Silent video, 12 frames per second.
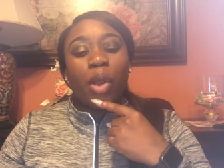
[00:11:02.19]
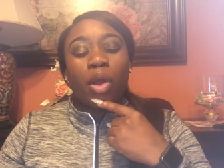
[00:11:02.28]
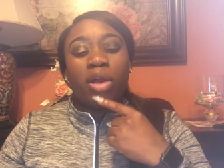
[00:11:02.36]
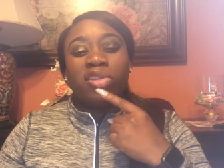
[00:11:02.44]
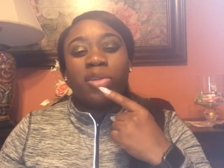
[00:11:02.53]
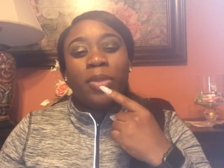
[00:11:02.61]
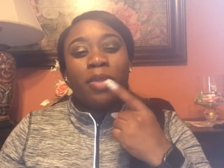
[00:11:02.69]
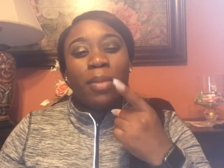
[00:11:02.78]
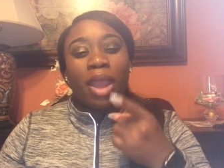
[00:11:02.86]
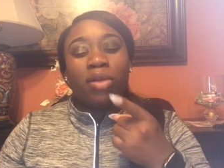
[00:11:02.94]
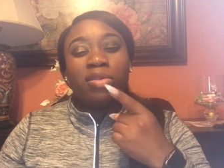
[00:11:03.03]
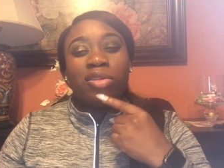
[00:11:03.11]
hard to be
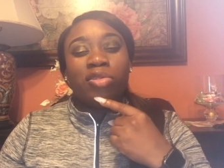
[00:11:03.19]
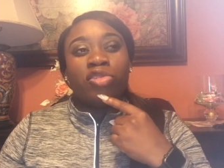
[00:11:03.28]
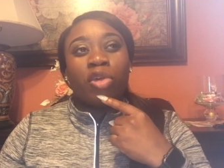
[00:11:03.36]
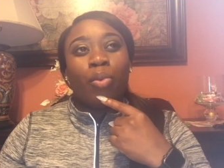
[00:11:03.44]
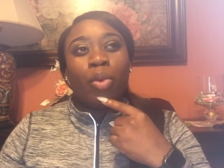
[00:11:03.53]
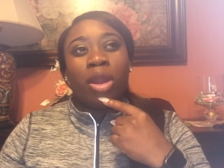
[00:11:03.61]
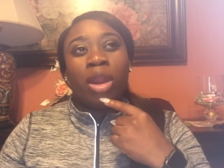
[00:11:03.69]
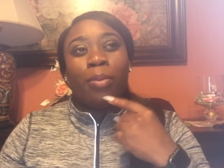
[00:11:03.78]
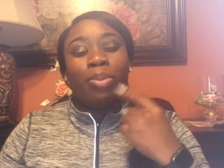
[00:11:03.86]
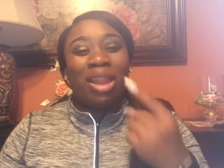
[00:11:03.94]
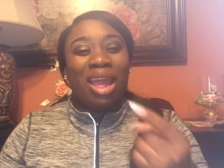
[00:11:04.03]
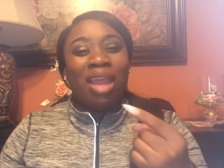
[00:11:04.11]
married to someone and
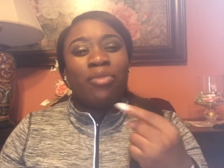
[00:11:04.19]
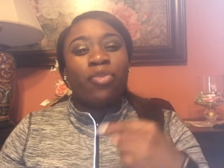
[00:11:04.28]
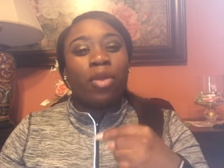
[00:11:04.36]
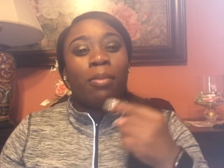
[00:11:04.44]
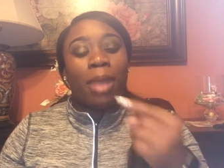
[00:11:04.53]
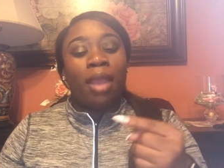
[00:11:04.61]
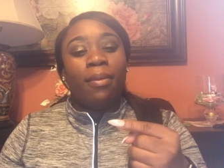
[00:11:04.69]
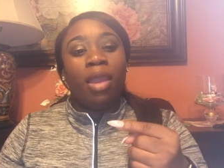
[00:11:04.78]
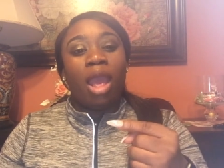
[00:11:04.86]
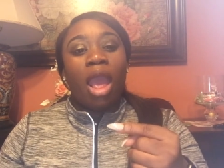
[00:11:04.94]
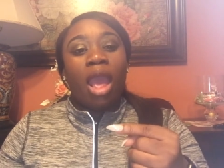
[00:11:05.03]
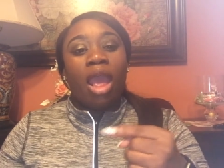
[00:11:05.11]
plan for a baby,
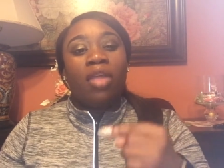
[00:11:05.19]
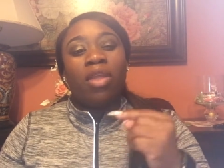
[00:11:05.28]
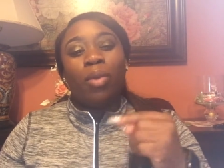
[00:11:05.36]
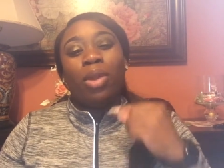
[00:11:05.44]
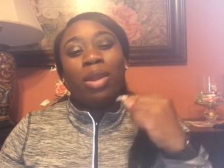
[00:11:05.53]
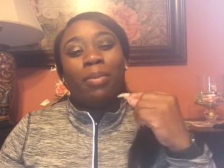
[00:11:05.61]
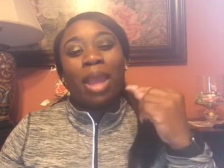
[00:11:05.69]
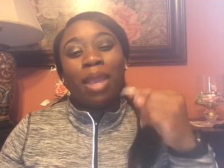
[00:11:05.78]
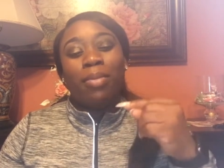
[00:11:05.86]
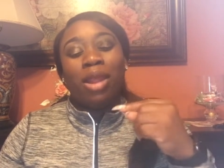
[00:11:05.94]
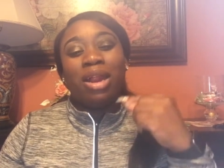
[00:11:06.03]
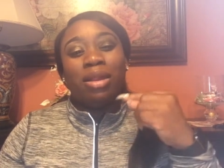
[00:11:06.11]
and then when the
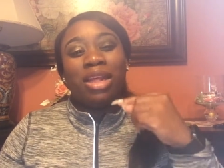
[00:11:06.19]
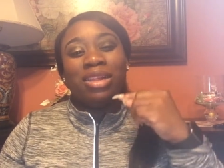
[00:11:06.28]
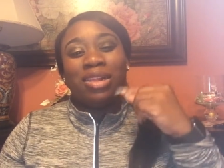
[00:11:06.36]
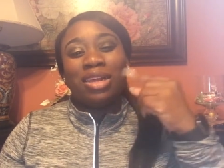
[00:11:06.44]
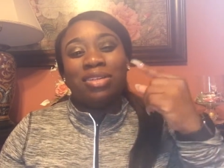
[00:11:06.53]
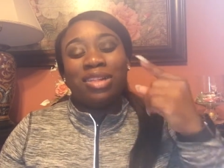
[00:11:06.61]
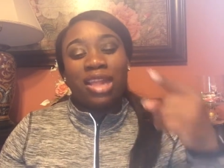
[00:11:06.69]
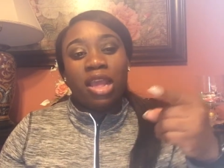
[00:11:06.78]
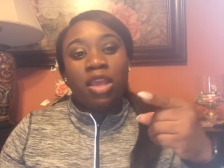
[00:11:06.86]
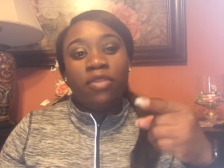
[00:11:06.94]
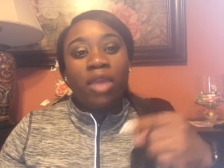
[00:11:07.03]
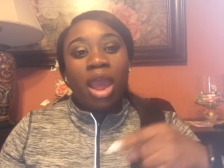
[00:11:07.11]
baby is
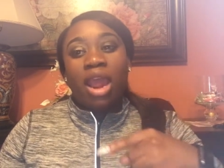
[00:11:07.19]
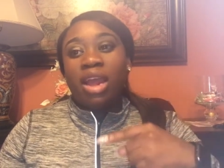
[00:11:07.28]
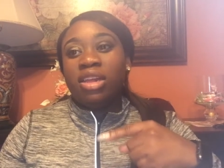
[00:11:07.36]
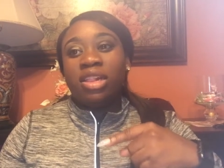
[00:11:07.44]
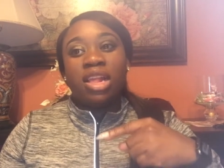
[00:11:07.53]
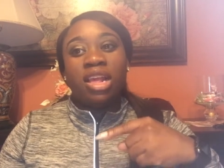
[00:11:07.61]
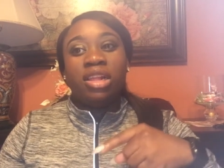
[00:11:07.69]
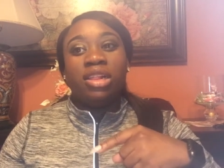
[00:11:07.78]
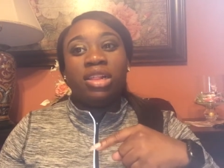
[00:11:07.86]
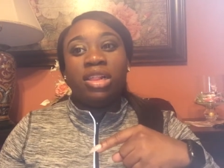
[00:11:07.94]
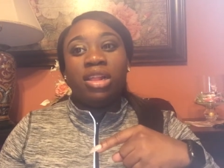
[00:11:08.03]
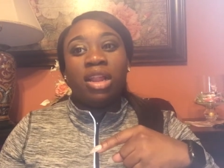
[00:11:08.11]
conceived, it's
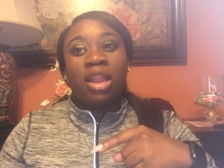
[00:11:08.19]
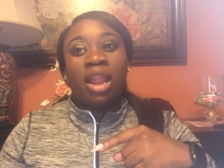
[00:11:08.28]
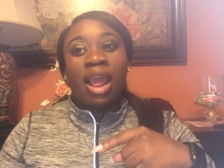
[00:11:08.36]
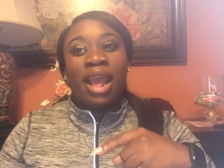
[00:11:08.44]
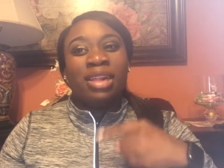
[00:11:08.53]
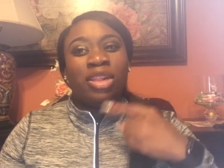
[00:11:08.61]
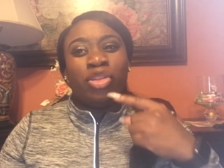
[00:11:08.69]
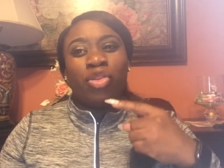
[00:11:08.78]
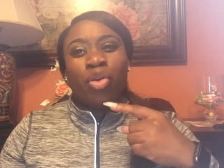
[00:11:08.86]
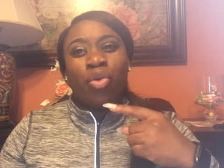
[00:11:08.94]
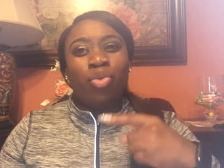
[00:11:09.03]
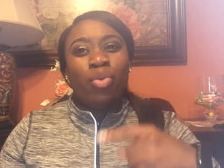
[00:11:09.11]
as
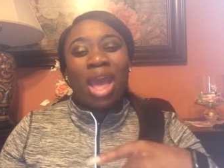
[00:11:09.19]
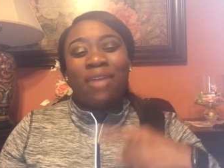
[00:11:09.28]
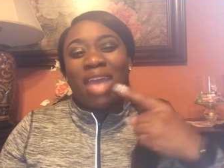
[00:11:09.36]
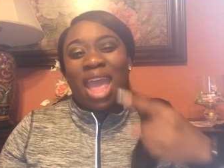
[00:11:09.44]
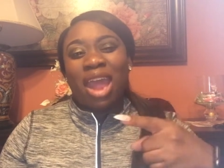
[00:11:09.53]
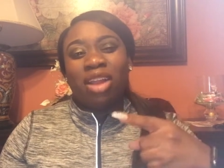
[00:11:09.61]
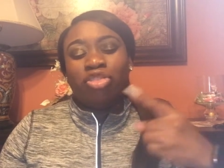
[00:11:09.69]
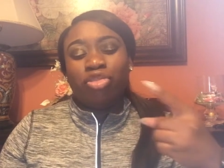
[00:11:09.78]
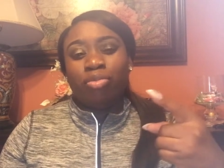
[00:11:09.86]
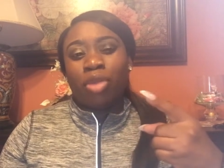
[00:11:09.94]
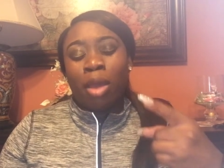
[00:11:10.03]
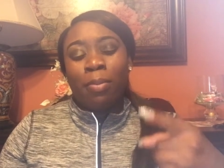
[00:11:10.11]
though you have had
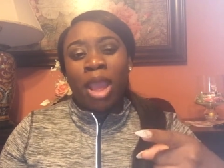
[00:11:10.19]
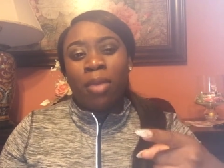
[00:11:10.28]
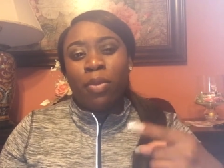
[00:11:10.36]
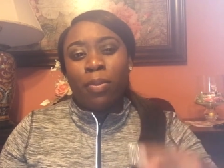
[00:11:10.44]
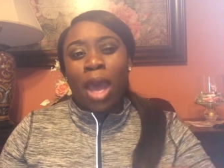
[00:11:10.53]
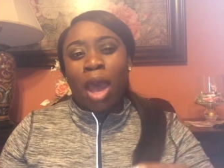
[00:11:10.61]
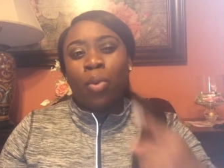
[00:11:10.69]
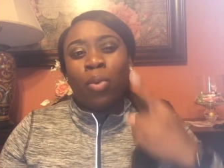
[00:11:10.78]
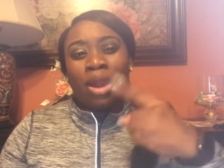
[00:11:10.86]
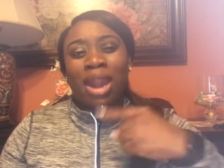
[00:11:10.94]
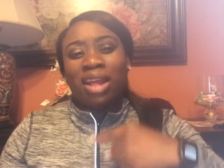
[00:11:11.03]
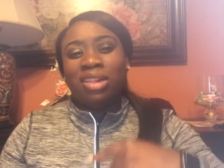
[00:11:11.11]
a baby by a
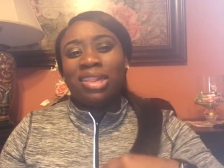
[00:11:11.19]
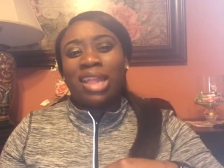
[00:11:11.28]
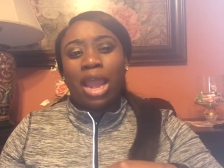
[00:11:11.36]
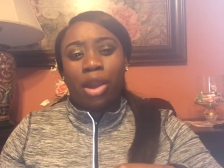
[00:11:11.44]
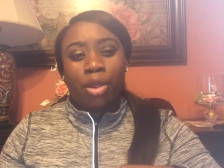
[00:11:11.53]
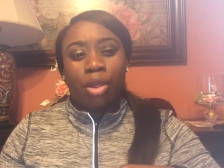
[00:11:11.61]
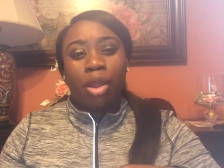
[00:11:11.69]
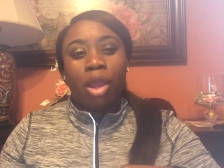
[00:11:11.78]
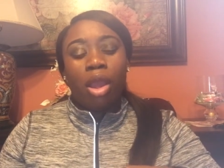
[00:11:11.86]
one night stander.